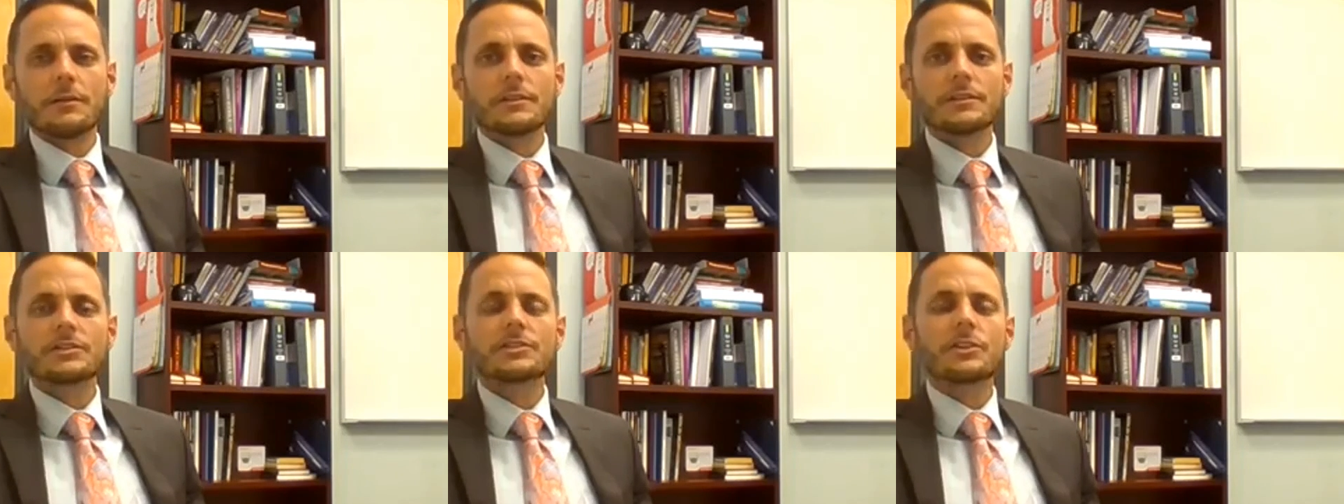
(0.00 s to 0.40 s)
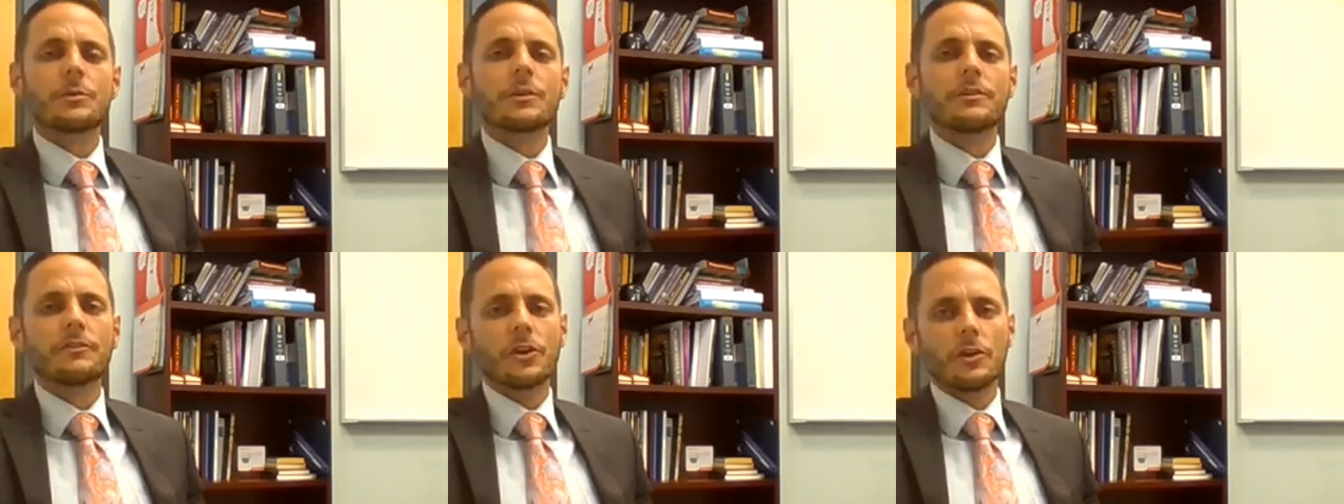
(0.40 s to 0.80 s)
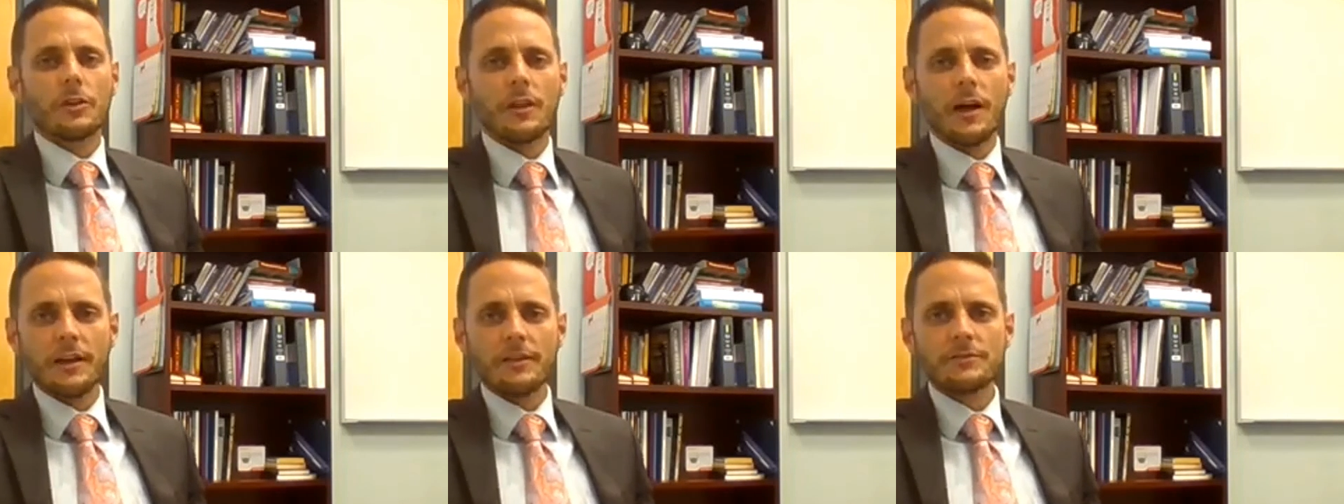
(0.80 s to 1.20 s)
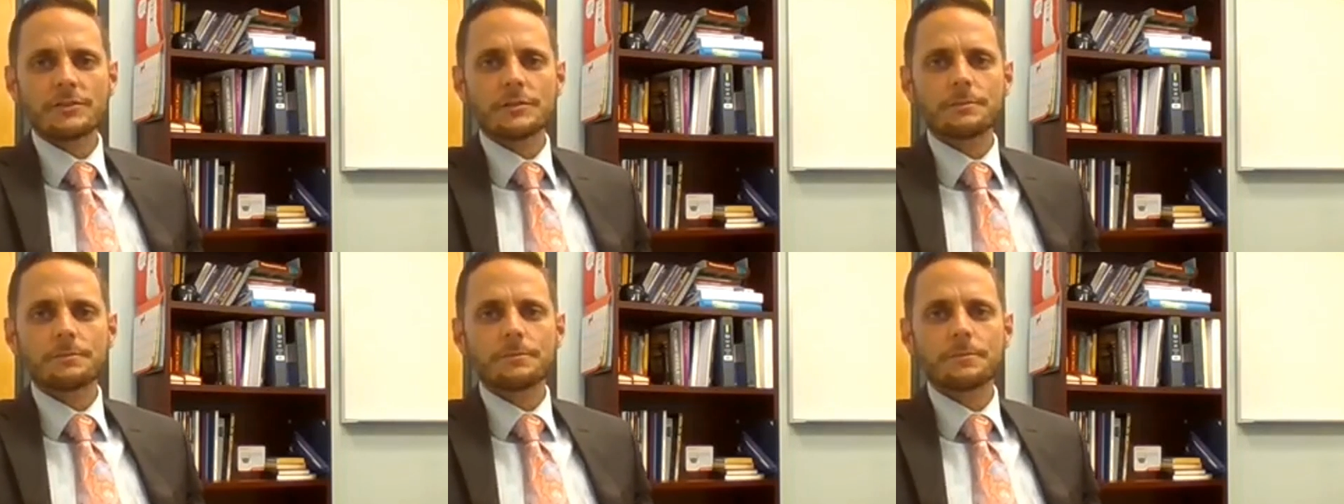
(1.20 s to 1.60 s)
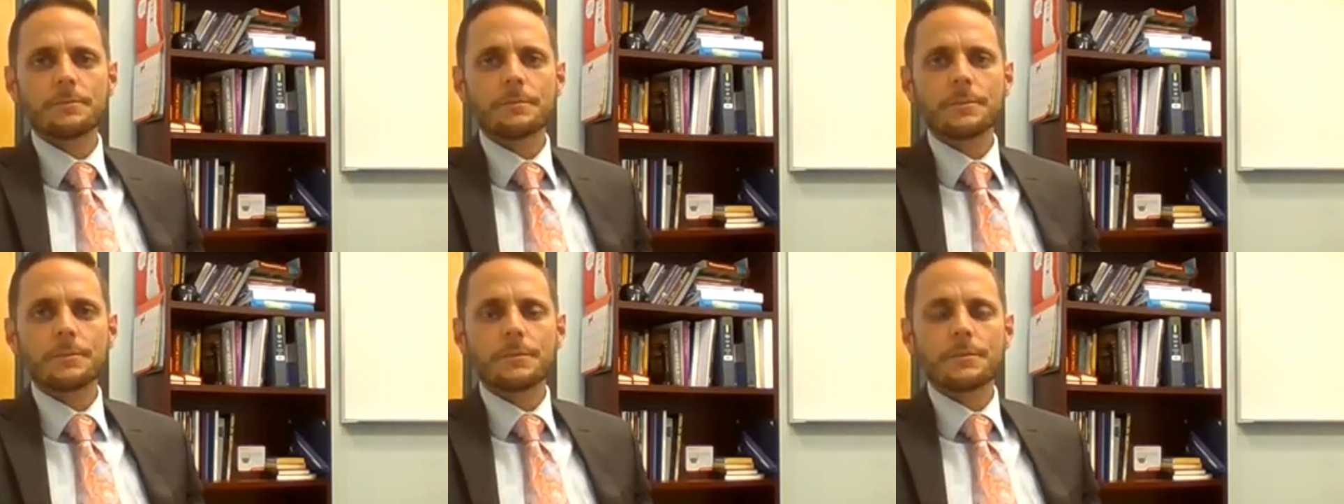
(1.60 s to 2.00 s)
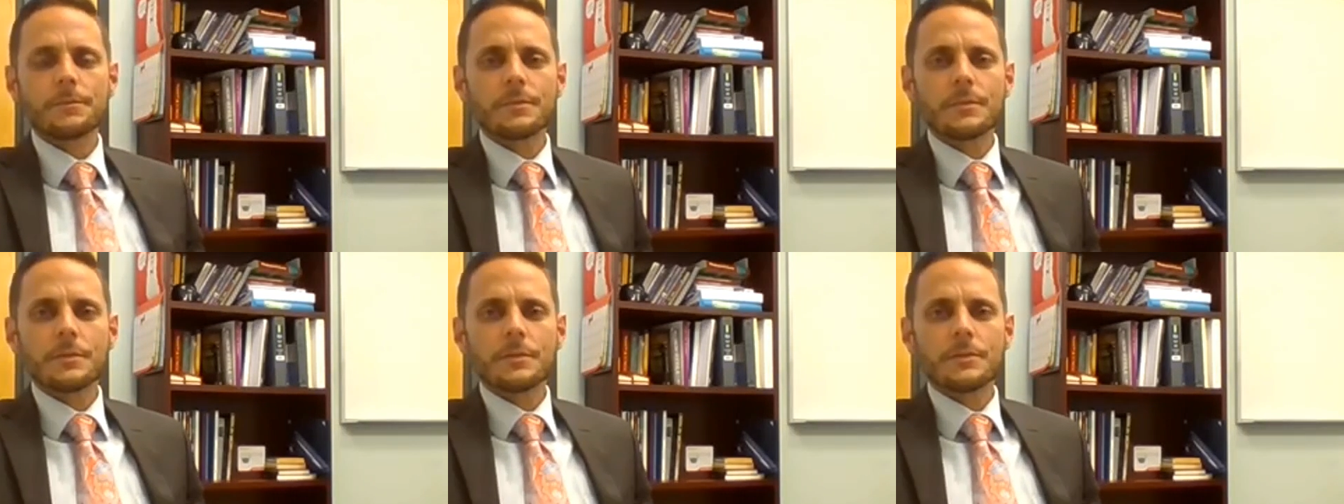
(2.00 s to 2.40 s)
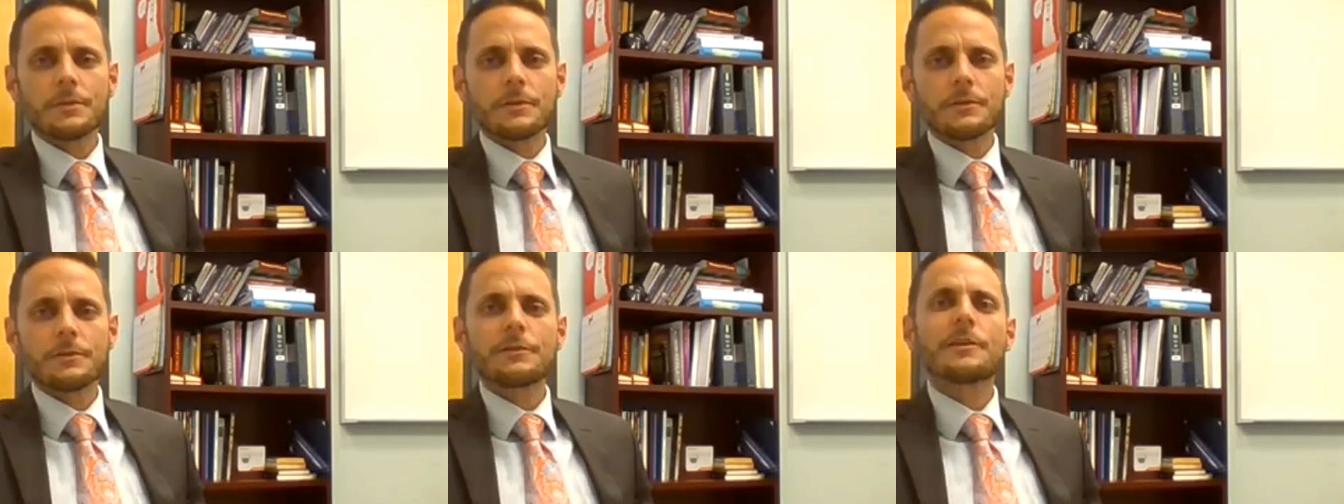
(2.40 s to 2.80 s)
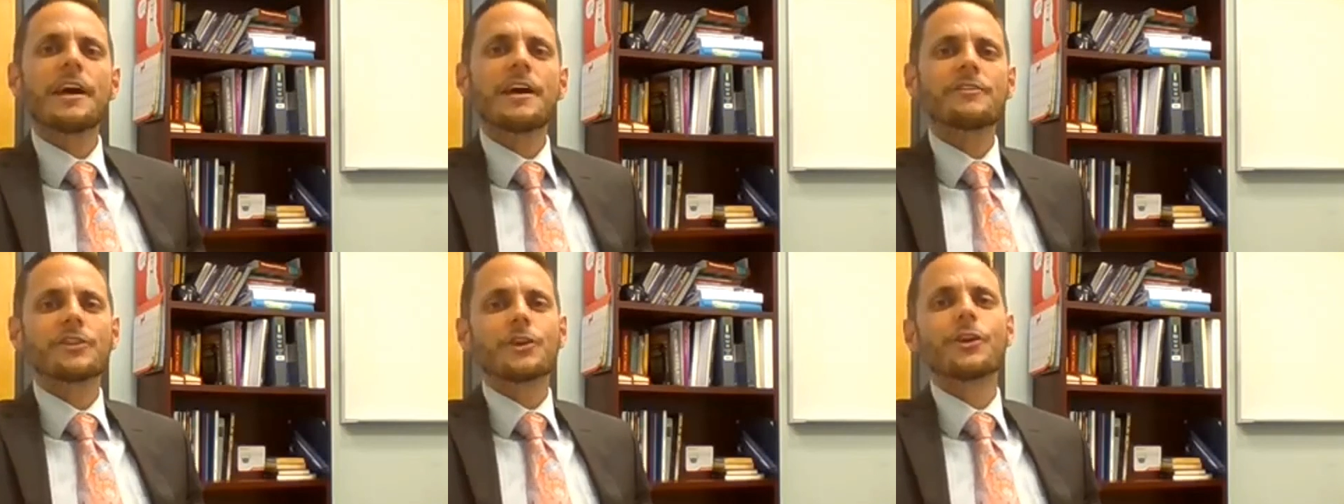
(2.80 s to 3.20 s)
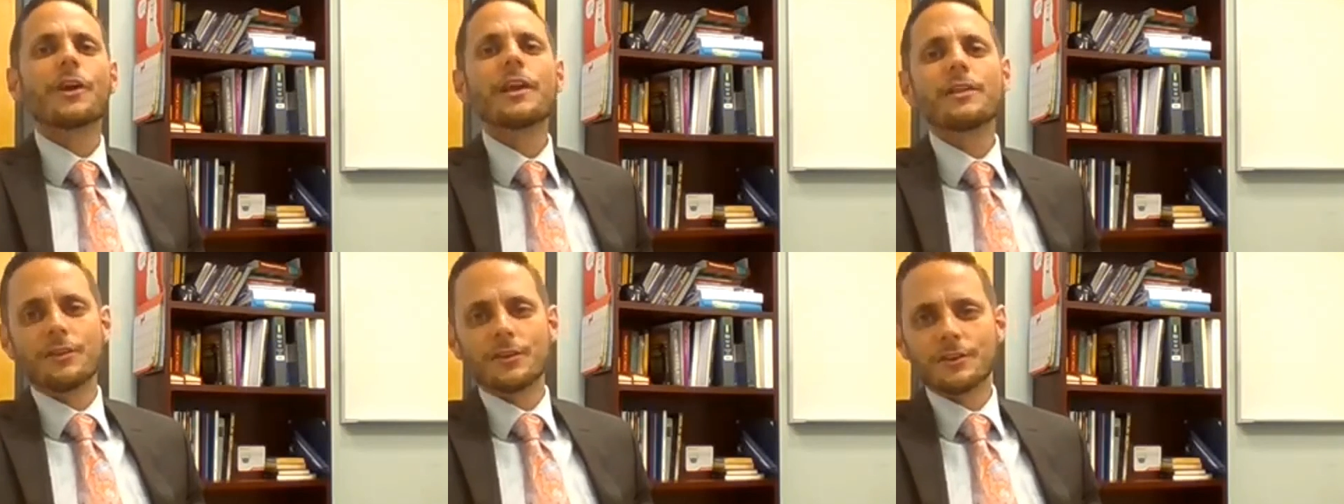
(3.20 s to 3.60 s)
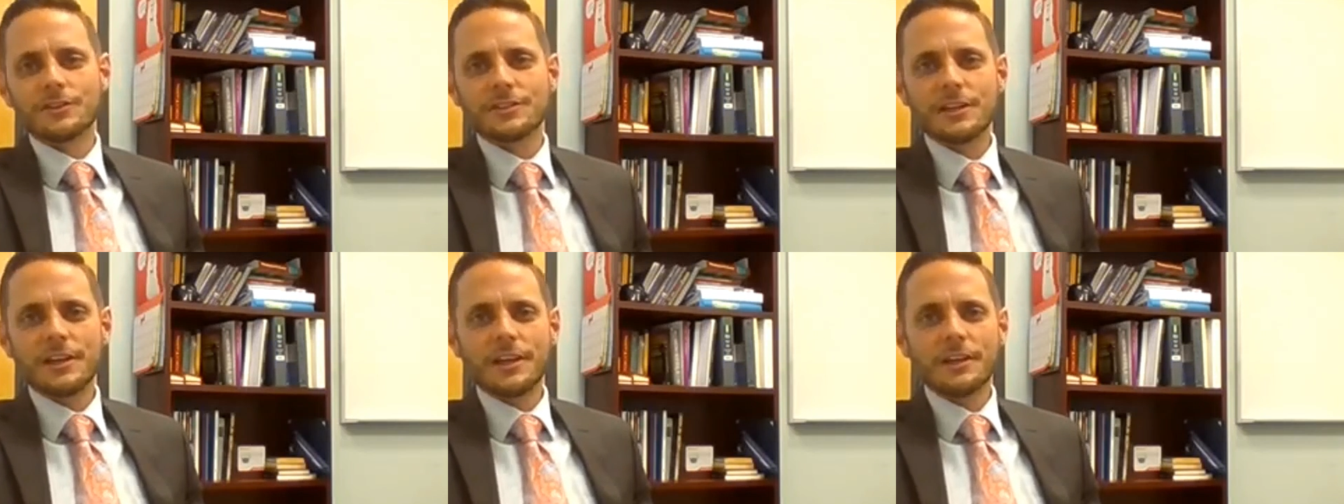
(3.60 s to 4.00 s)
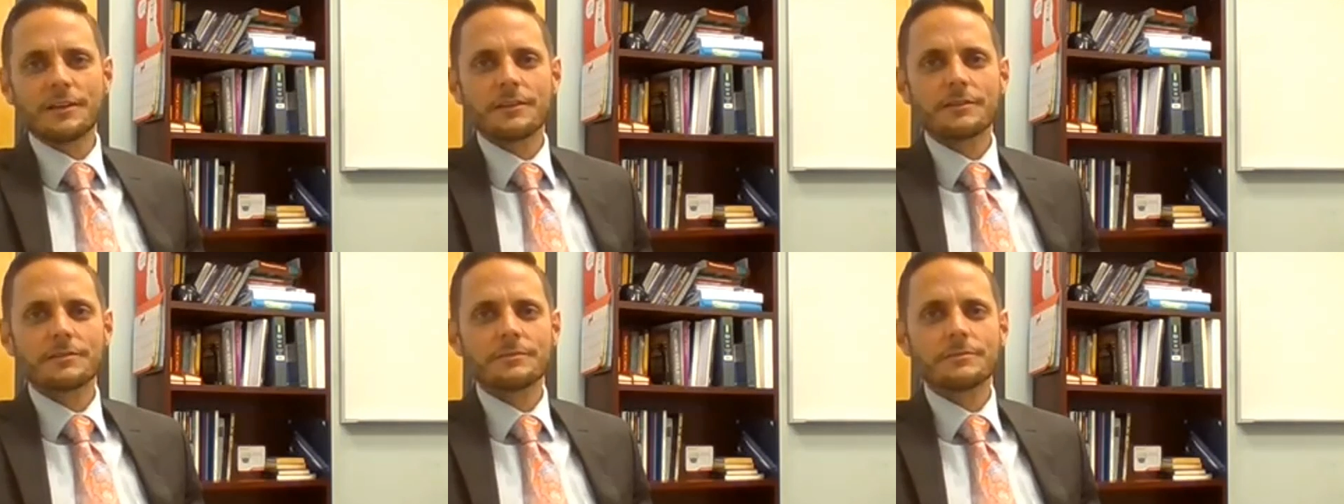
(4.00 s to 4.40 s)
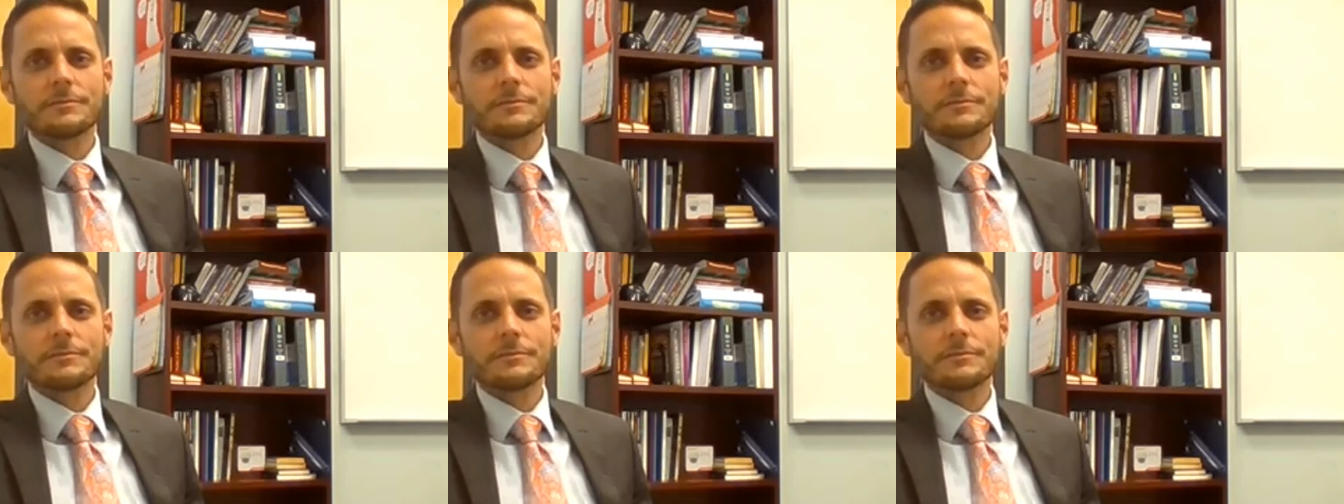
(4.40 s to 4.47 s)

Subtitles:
The sermon of our lives. Have a great Thursday.